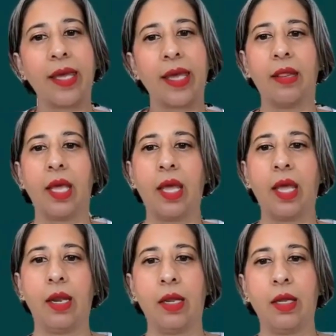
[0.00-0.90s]
and
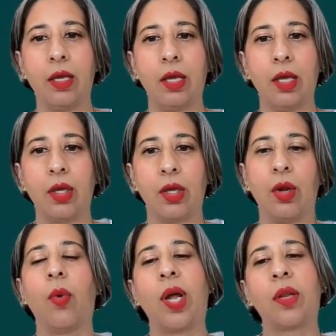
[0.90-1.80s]
then,
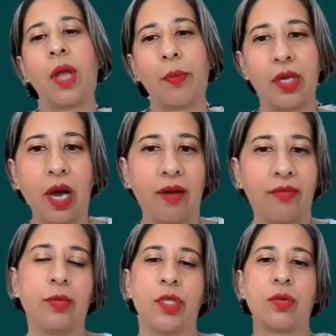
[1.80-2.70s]
what happened afterwards?